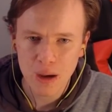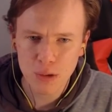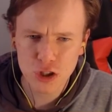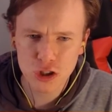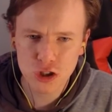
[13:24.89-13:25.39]

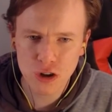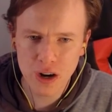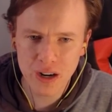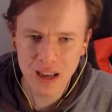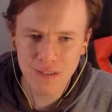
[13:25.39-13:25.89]
and we're just
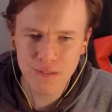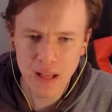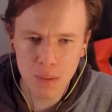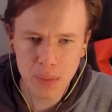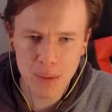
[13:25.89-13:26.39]
trying to
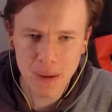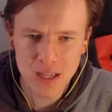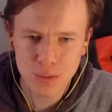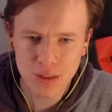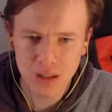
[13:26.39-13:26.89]
envelop the
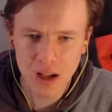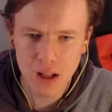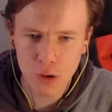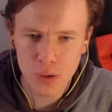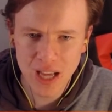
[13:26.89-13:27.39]
base with the
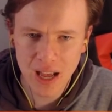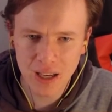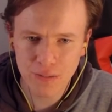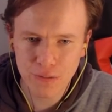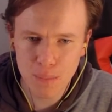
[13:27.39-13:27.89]
Lalo,
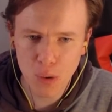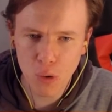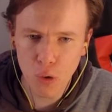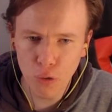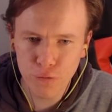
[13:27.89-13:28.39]
attack it from
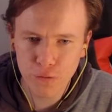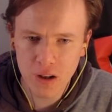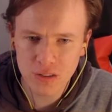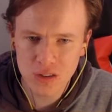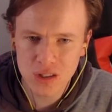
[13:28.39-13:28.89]
all
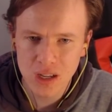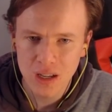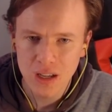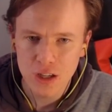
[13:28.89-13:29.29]
fronts.